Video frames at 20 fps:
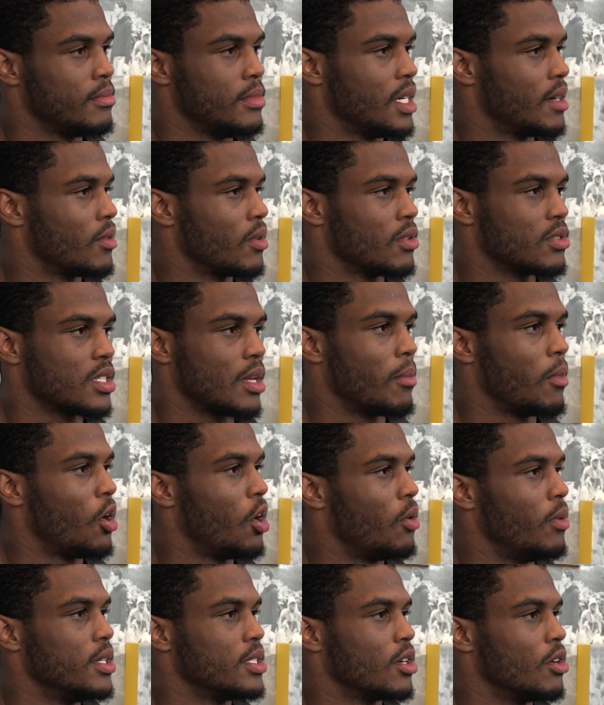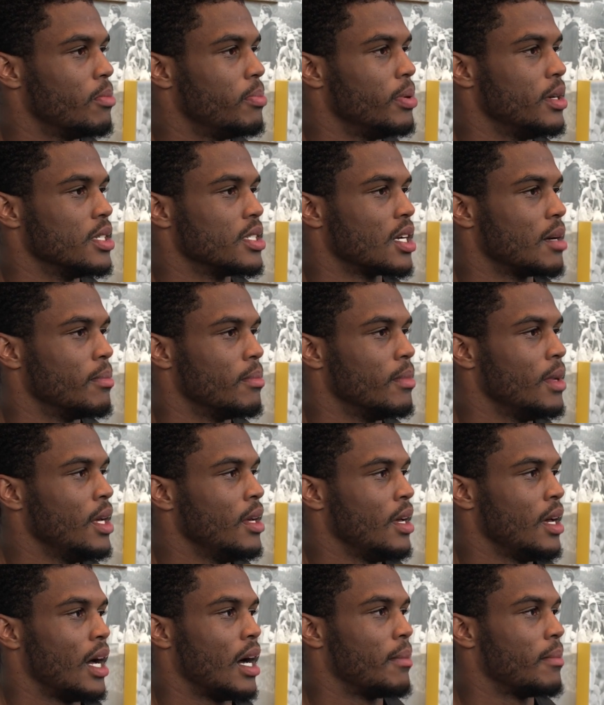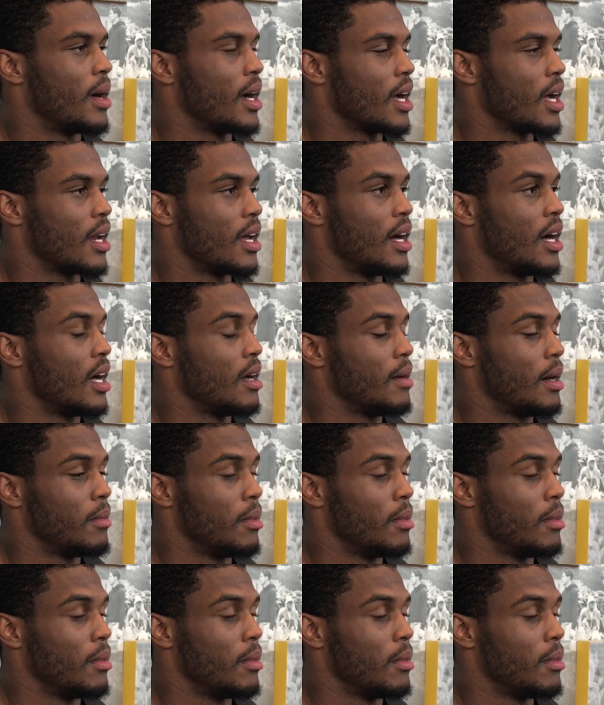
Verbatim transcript: Never gonna stop. I'm always gonna push. I'm, I'm I got a high.